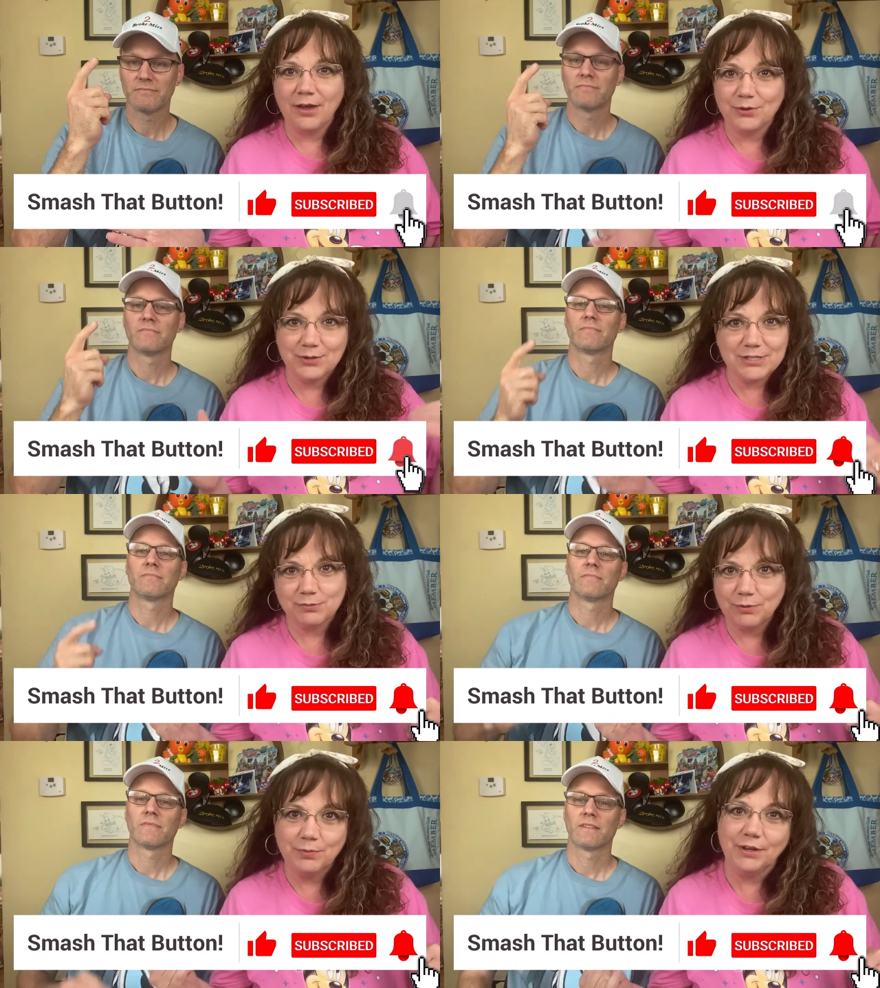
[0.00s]
Speaker 1: Chris
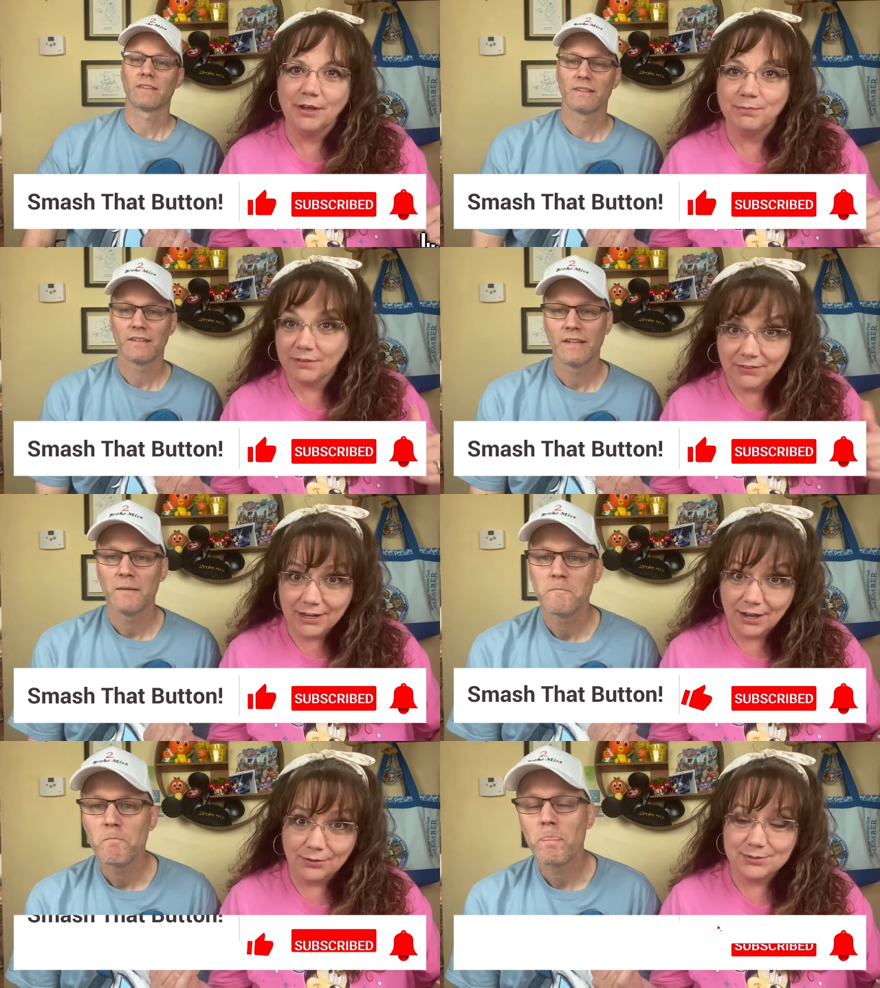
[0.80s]
will put up the
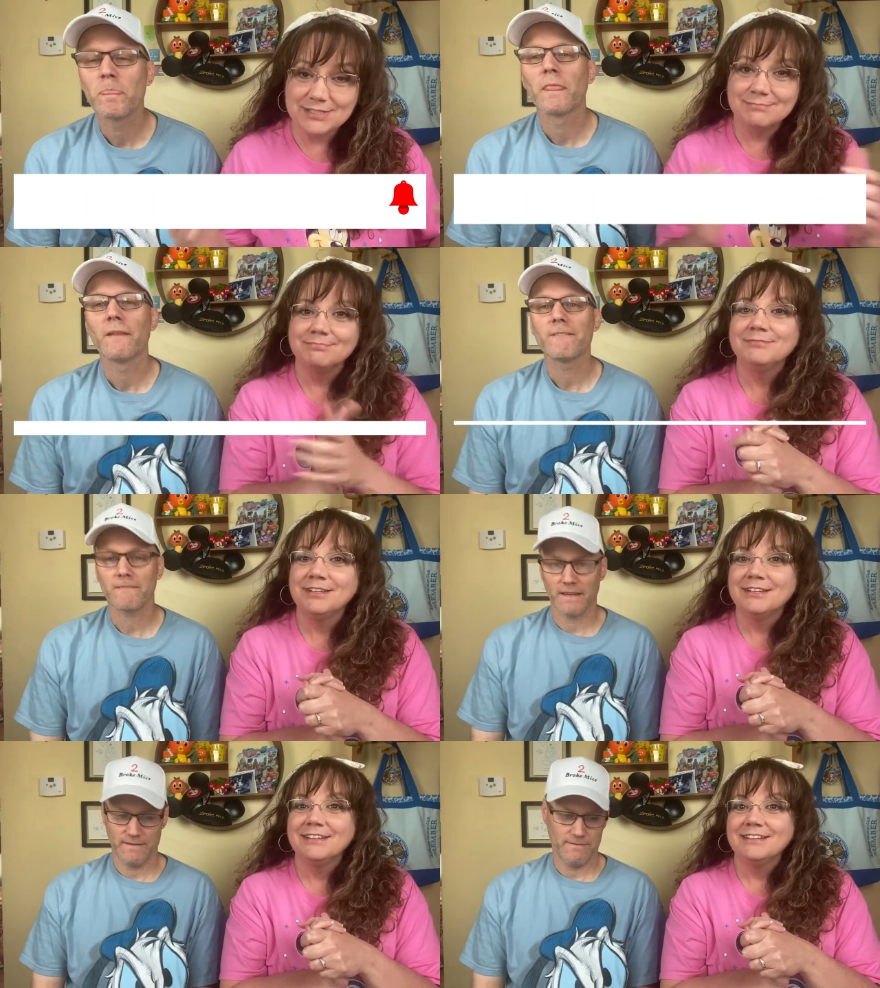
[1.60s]
videos.
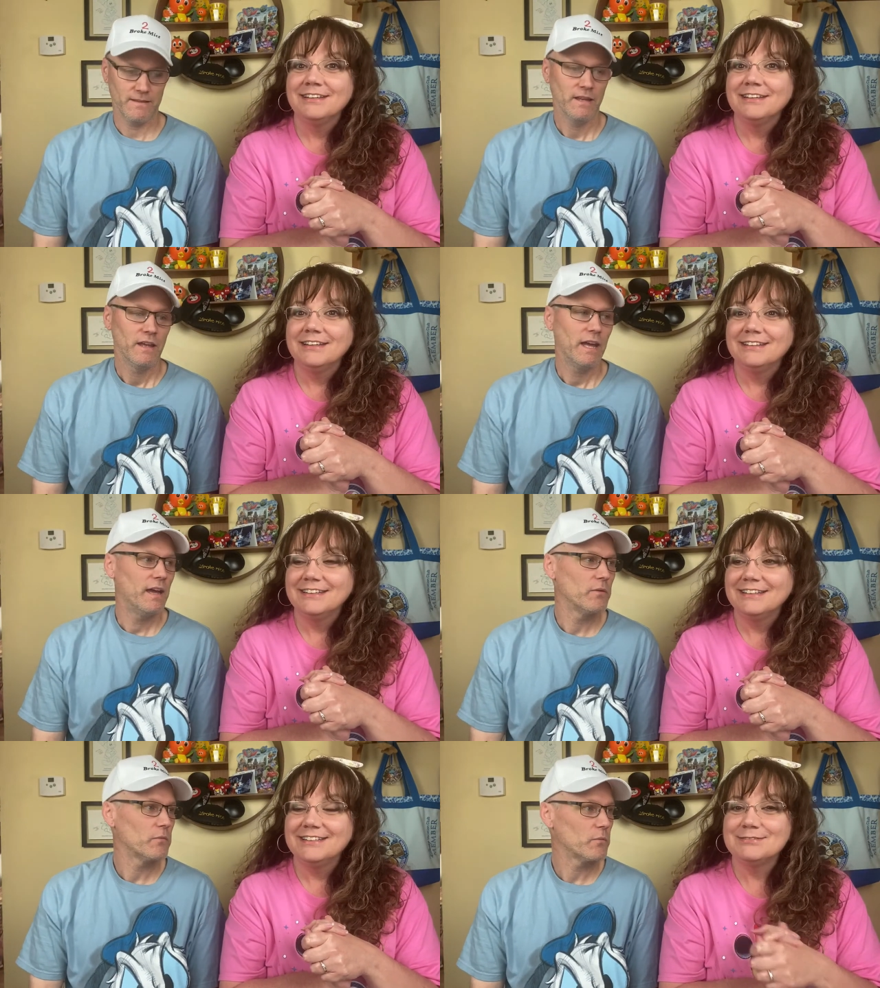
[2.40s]

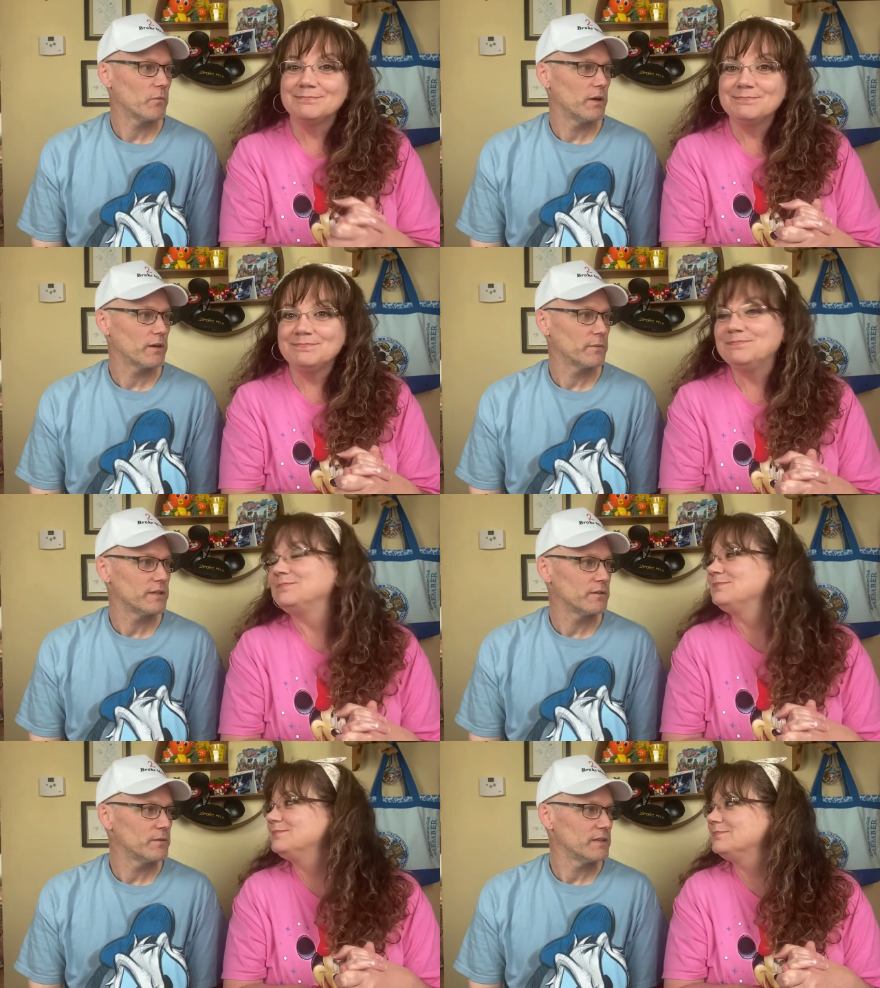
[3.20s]
Speaker 2: And what are we
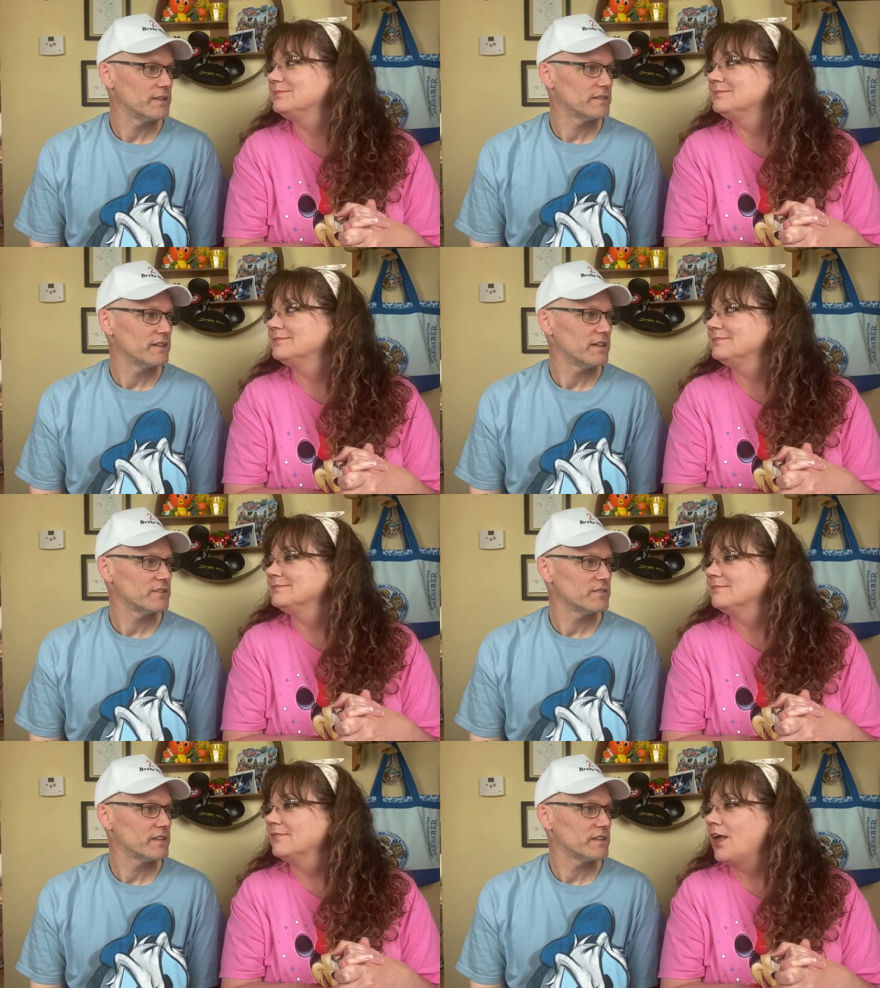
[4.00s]
doing in
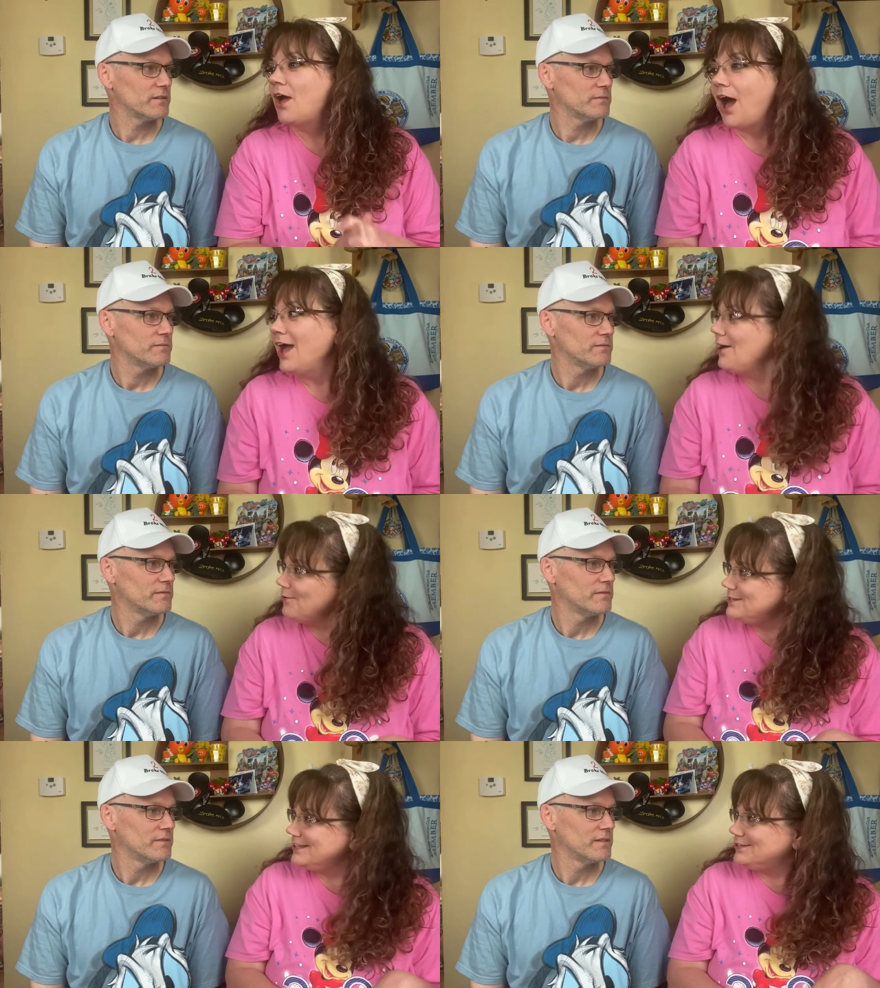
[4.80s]
today's video?
Speaker 1: I
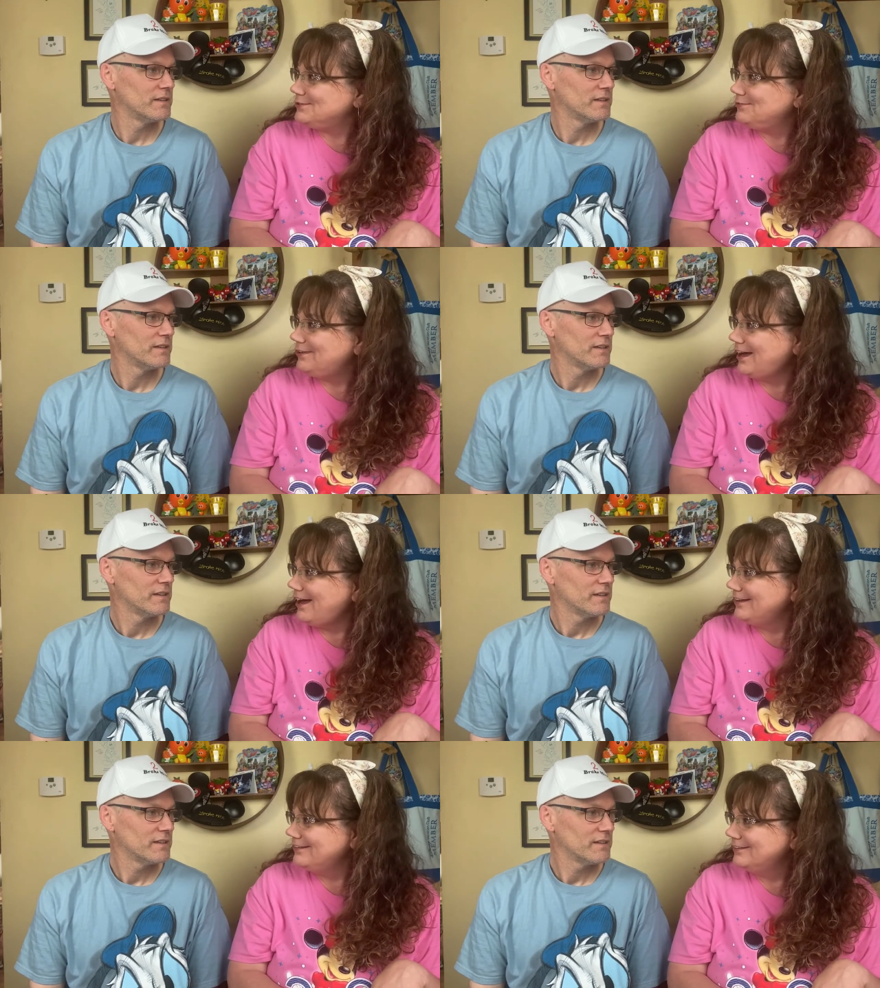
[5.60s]
always ask you that.
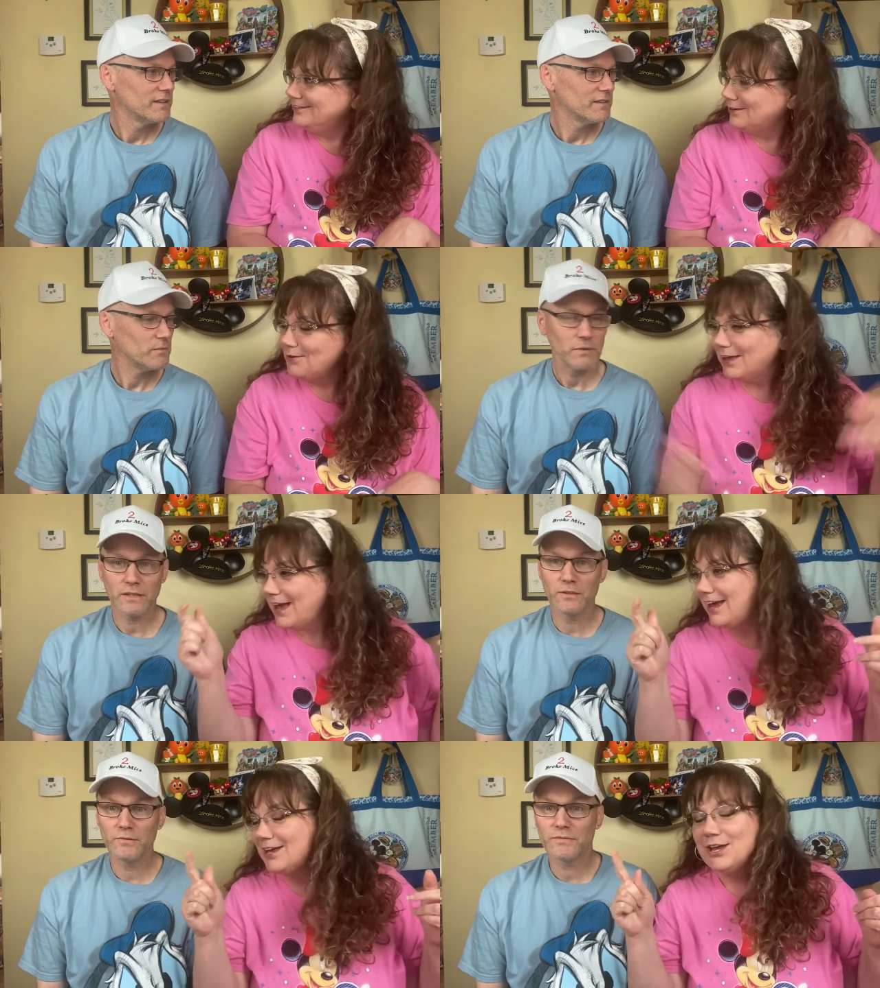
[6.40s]

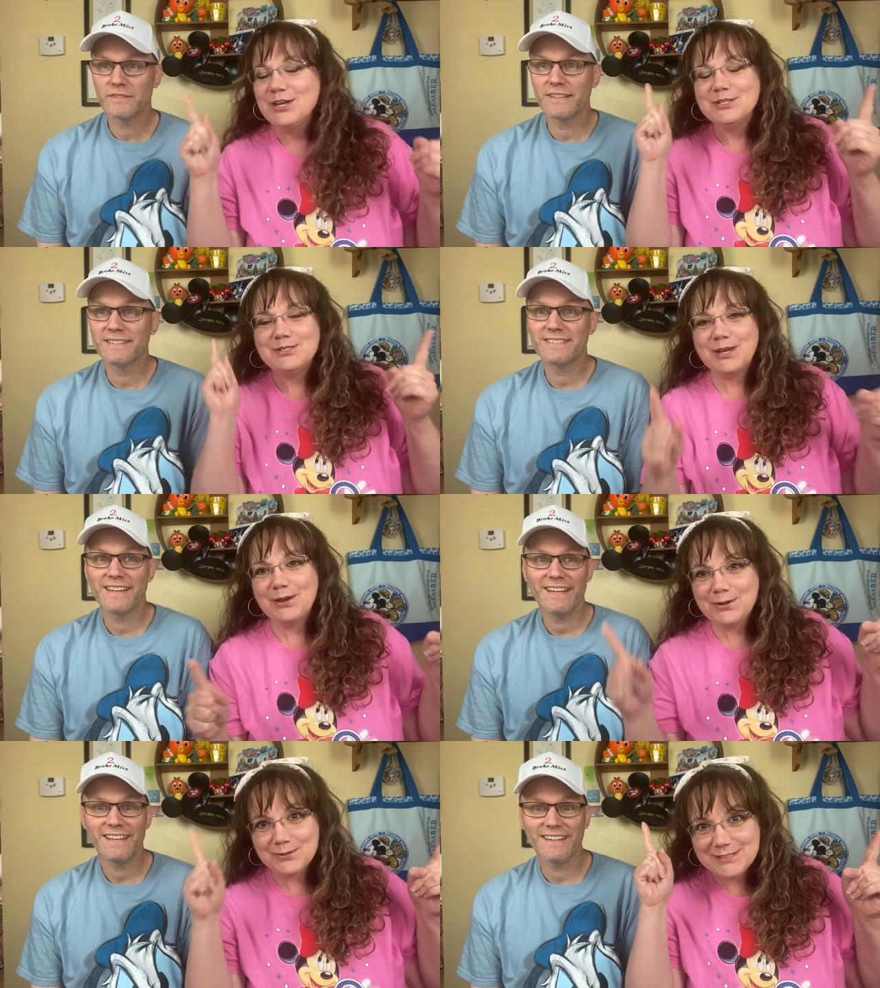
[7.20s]
Okay,
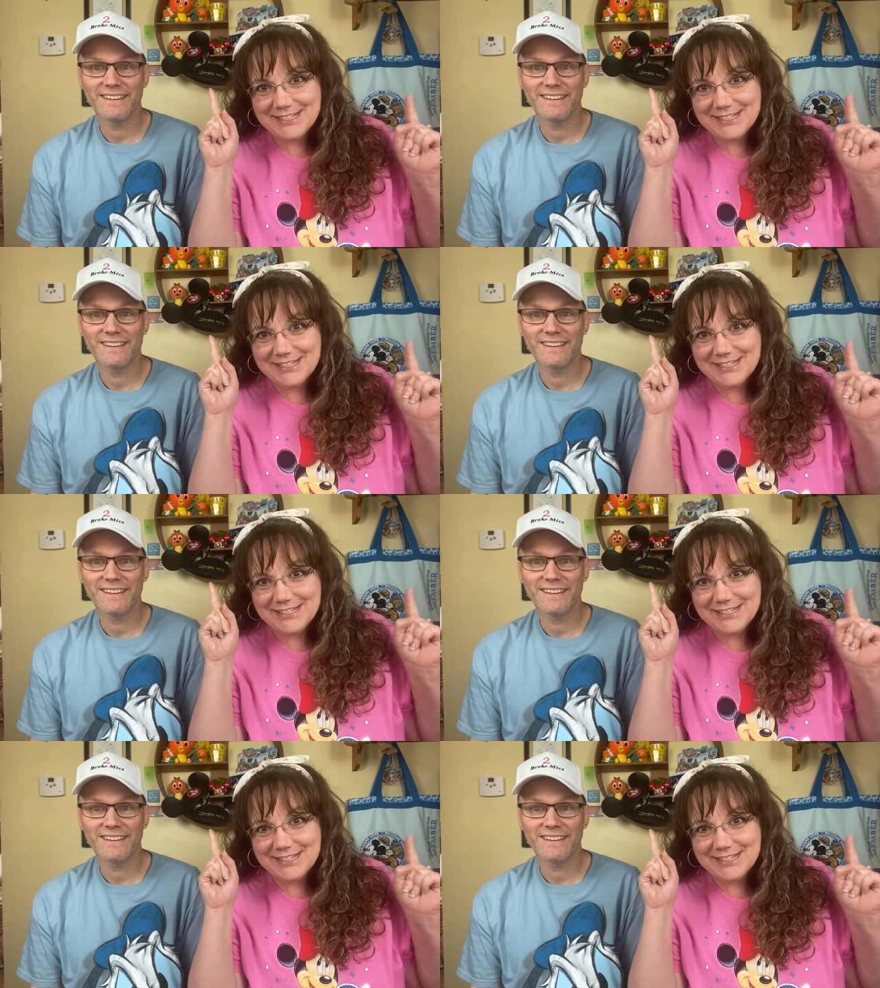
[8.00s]
well, so